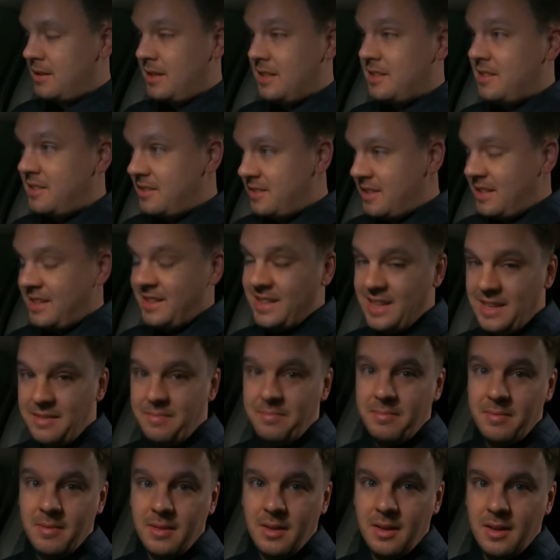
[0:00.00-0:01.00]
So this is it
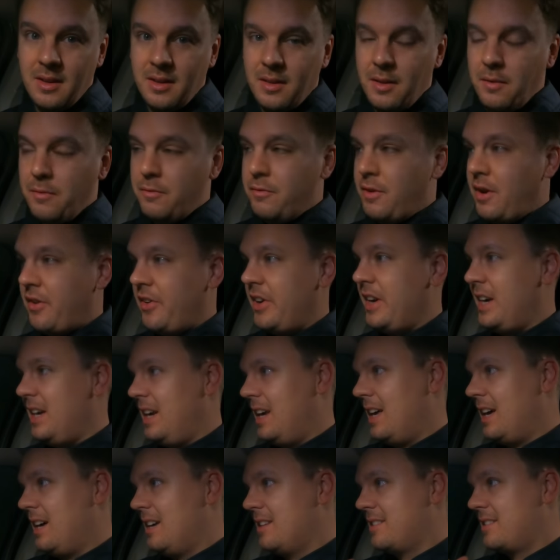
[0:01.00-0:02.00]
then, the very
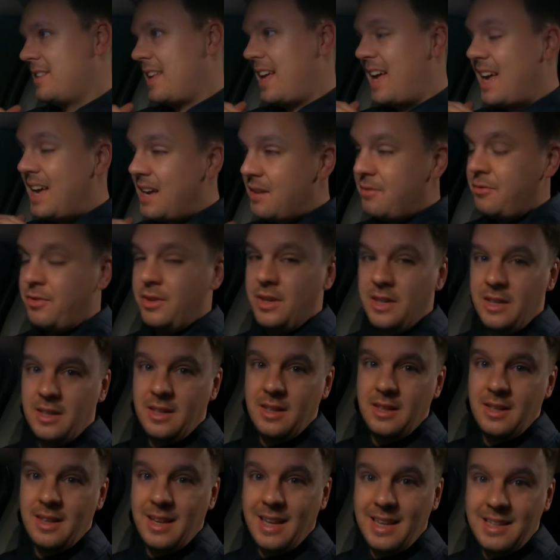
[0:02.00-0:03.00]
last
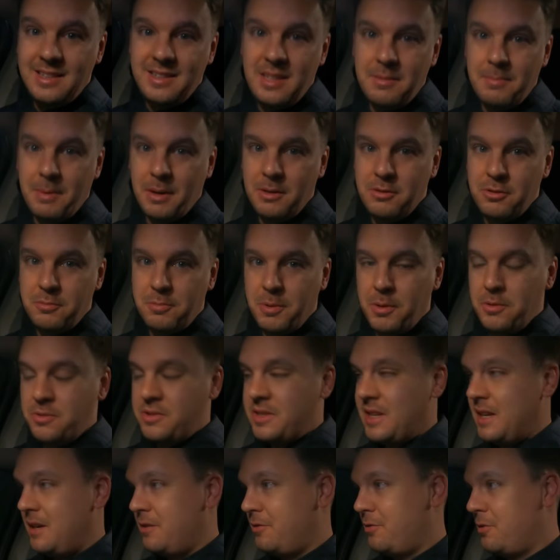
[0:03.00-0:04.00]
ever Lazybones boot
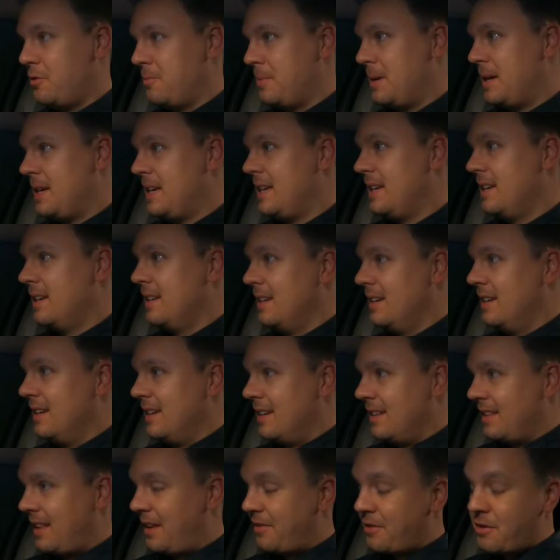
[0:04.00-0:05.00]
sale for me.
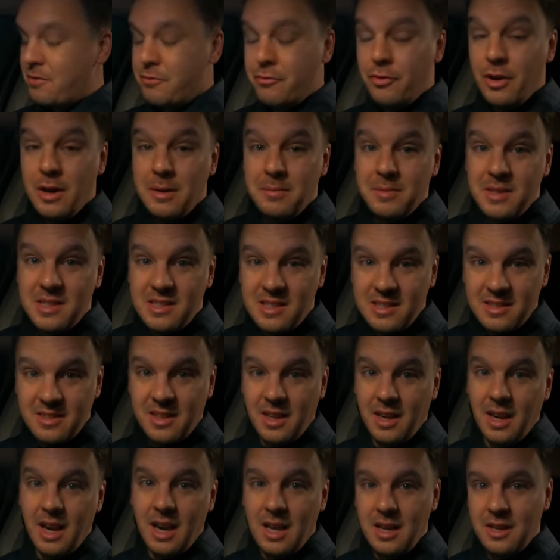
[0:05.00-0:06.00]
They've confirmed this is
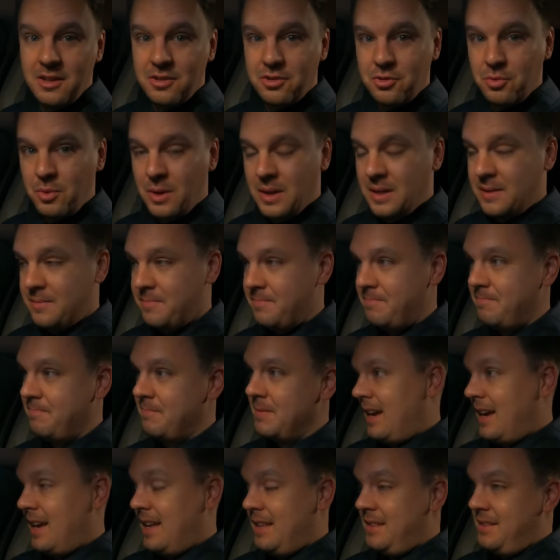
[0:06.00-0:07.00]
the last one,
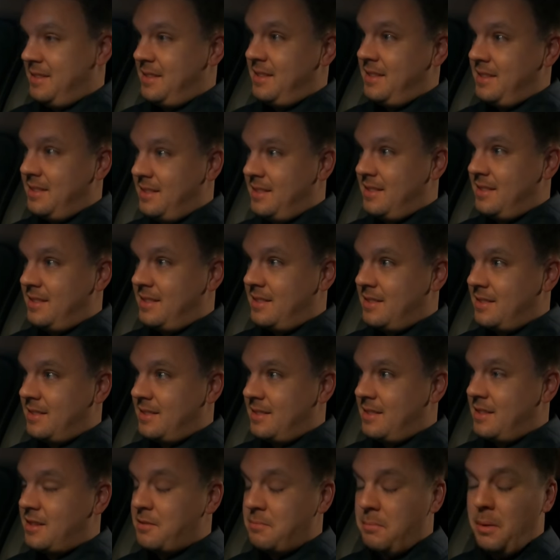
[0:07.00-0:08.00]
and
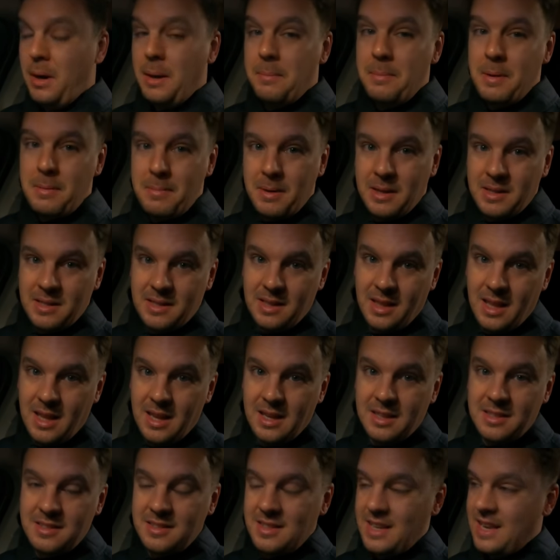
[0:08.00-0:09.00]
this might be my
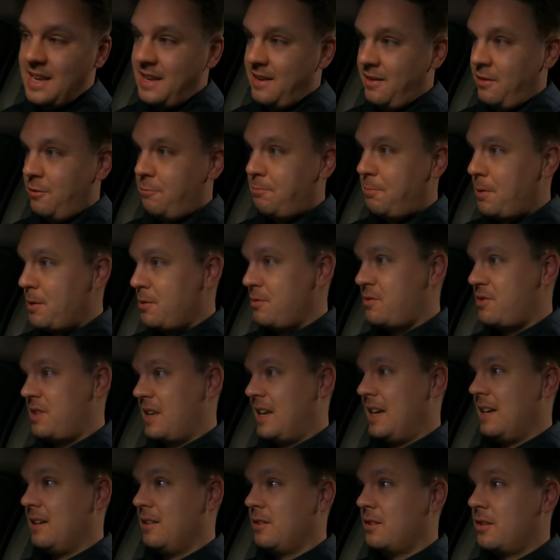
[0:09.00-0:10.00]
last set of boot
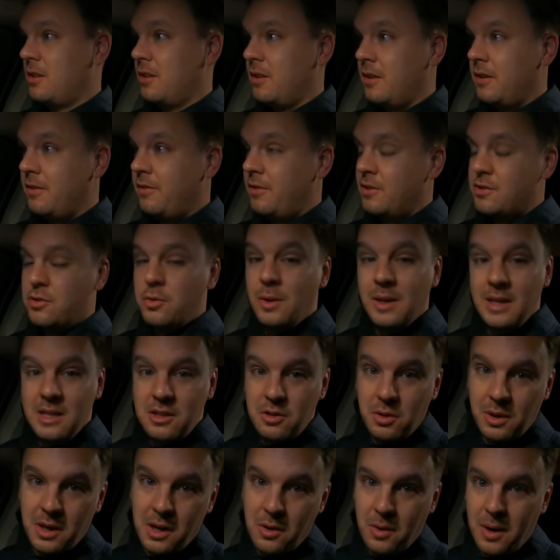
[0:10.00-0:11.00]
sales for
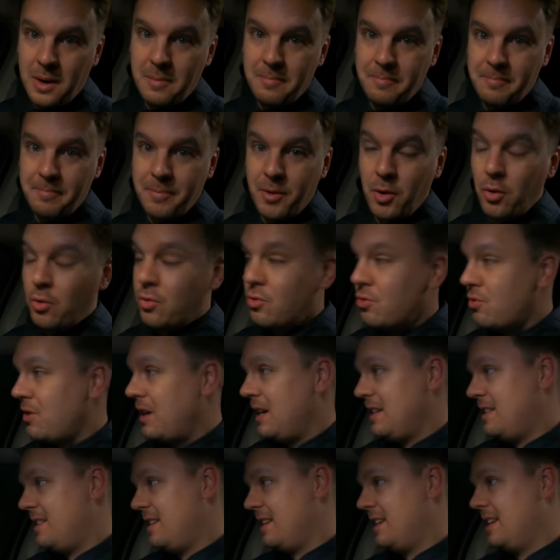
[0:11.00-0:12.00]
2021
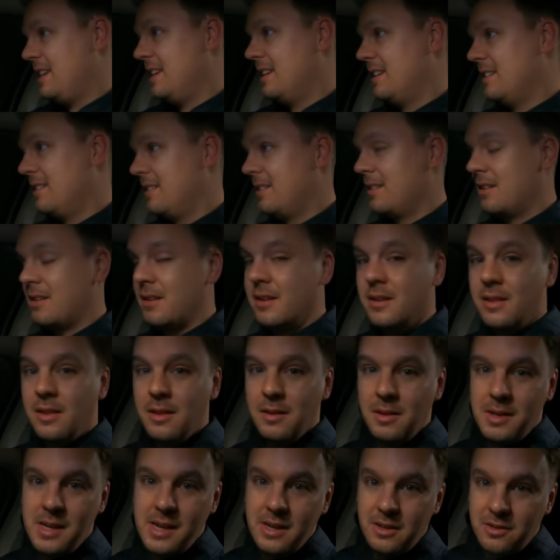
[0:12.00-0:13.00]
already.
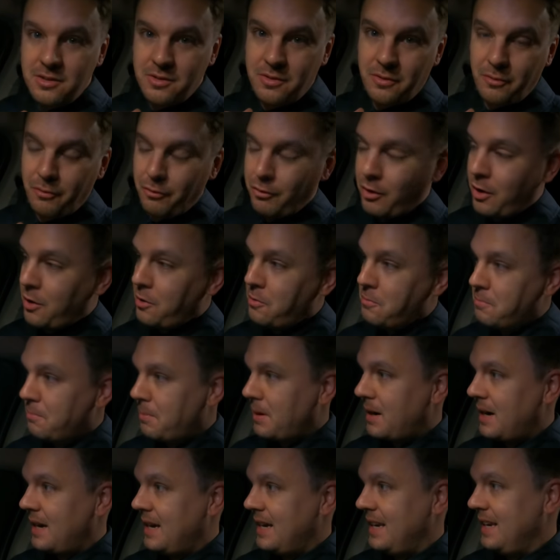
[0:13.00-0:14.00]
The year's flown
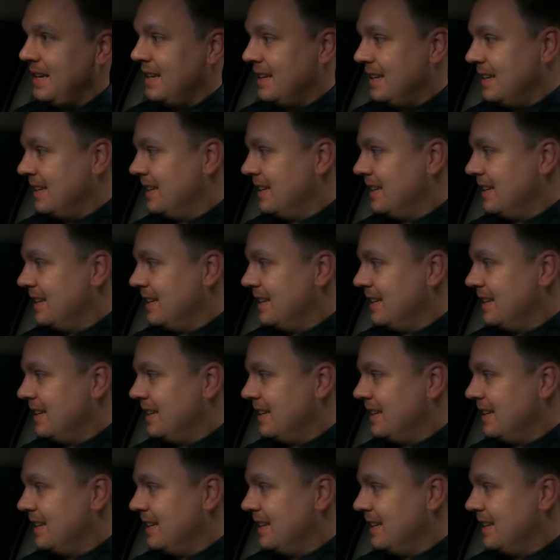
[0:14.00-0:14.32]
by,